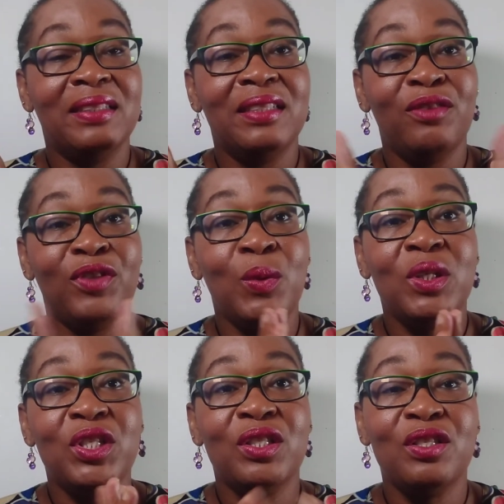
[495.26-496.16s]
if you're
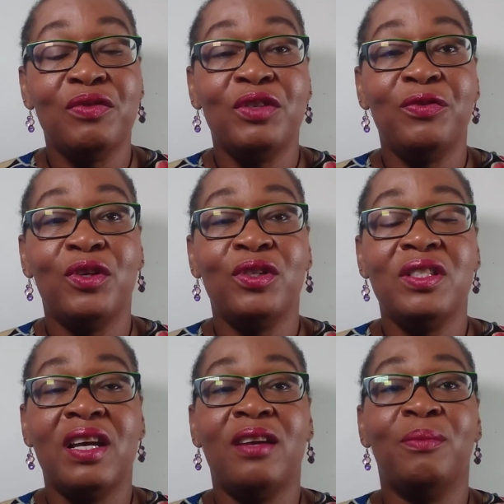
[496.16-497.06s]
watching this for the first
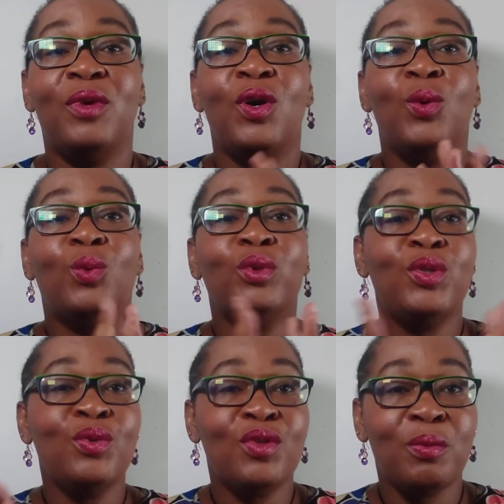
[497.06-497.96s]
time, won't
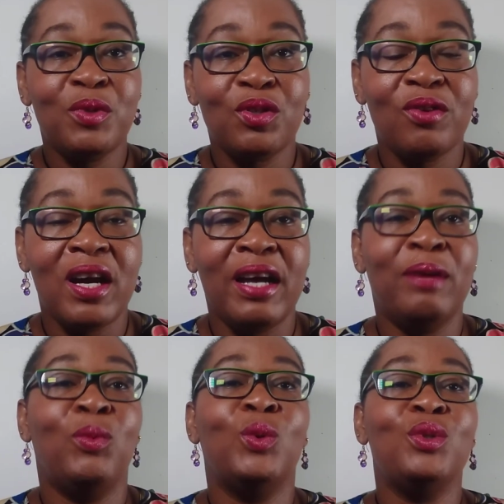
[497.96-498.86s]
you
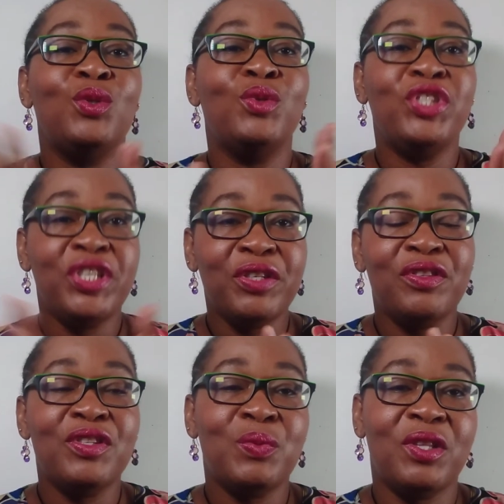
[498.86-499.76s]
subscribe? Won't you share
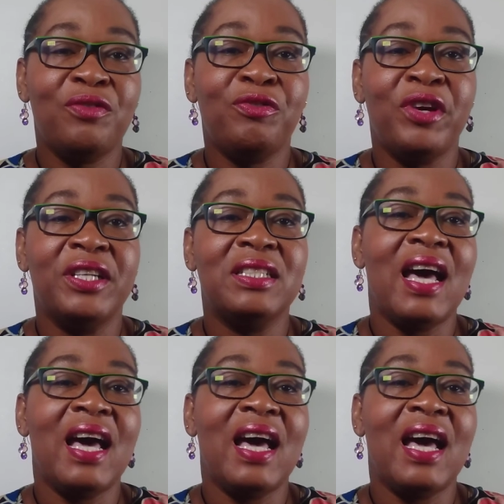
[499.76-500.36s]
this with a friend?